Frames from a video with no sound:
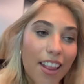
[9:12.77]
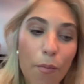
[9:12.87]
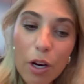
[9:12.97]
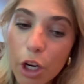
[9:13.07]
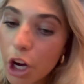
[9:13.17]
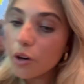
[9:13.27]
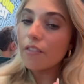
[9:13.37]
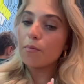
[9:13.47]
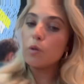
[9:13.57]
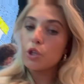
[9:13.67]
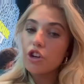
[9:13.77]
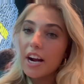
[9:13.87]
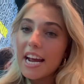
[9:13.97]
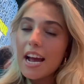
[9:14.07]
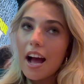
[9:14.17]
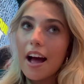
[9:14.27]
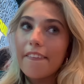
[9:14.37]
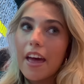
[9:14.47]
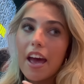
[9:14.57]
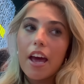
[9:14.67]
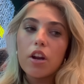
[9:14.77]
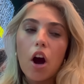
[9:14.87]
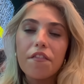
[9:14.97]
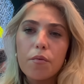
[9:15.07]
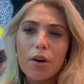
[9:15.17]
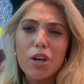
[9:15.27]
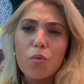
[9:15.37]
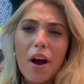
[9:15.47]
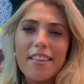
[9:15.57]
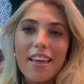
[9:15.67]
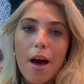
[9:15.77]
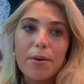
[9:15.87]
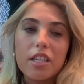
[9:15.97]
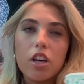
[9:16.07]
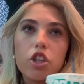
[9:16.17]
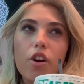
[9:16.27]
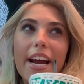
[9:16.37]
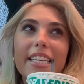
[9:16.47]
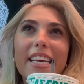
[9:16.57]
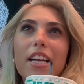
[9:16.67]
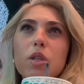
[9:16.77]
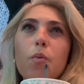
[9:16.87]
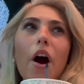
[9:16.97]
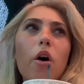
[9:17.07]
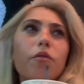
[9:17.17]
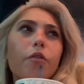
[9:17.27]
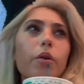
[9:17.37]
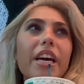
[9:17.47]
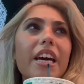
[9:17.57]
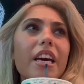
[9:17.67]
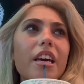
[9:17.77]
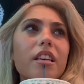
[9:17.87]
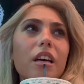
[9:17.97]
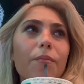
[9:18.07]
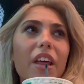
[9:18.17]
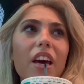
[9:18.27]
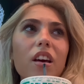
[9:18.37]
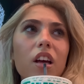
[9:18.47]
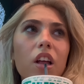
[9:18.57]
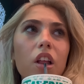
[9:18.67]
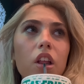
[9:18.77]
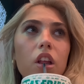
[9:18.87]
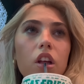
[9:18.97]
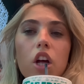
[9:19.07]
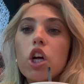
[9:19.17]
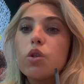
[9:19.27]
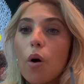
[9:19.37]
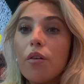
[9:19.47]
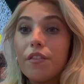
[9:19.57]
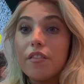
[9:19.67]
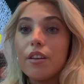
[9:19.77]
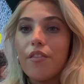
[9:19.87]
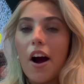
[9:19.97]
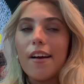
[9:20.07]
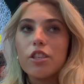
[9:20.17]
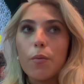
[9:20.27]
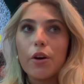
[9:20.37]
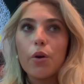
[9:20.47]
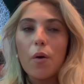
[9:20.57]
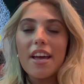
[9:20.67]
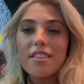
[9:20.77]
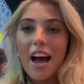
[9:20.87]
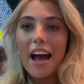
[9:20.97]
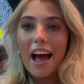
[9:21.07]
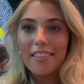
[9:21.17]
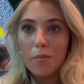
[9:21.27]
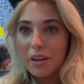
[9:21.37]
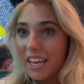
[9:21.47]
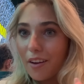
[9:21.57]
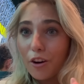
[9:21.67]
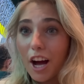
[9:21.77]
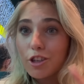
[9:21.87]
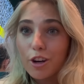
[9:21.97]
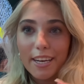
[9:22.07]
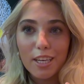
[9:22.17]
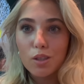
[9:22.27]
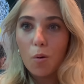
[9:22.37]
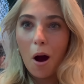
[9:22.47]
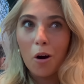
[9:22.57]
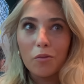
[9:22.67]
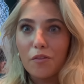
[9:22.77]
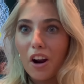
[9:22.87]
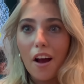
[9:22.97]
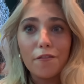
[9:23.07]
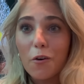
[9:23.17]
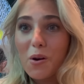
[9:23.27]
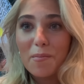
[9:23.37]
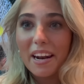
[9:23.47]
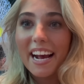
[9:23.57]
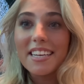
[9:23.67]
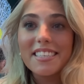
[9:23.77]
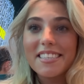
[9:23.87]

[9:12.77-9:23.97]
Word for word: And then we're gonna go Liverpool Street. And then I think we're gonna wait there because our train is at 12.40 something. 12.55, so we're gonna wait there and then we can have like a drink at 12 for like 40 minutes.